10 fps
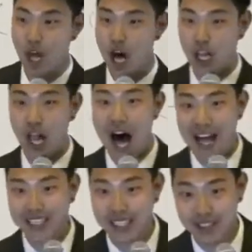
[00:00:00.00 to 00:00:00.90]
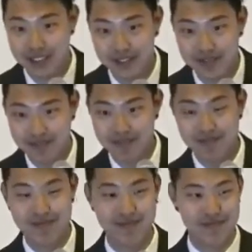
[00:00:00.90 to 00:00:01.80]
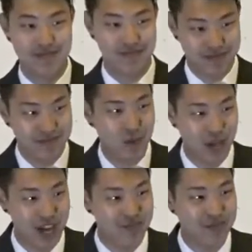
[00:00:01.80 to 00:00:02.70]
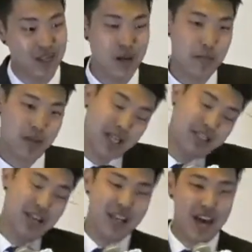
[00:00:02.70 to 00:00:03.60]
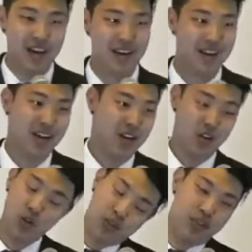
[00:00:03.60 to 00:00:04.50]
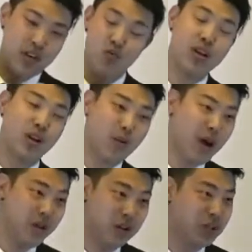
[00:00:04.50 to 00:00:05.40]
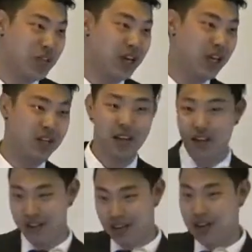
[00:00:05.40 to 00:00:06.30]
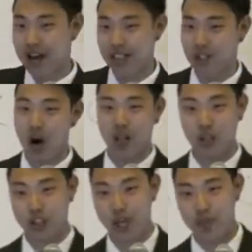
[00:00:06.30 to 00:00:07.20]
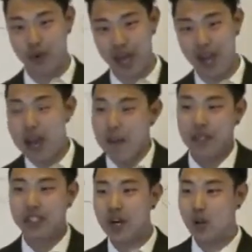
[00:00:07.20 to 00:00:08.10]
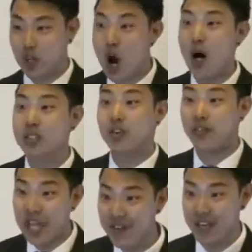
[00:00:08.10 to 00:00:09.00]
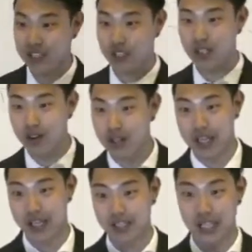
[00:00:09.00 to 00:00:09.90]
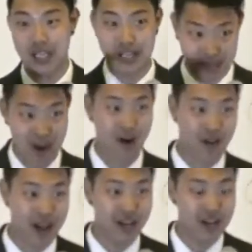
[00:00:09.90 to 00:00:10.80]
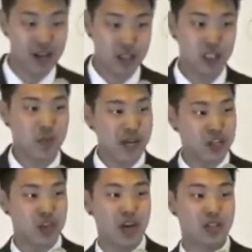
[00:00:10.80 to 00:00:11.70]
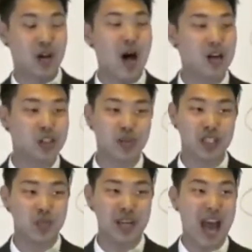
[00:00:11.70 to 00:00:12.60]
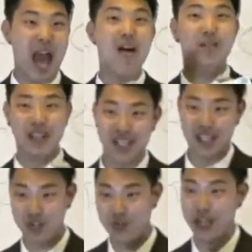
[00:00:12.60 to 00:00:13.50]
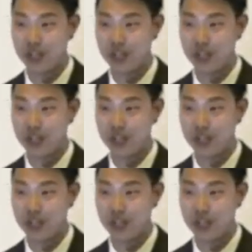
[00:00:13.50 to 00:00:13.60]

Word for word: A lot. Okay? But let's say that you did really well, you studied, you got a scholarship, okay? But still, the cost of living still is there, right? Just because you got a scholarship doesn't mean everything's free.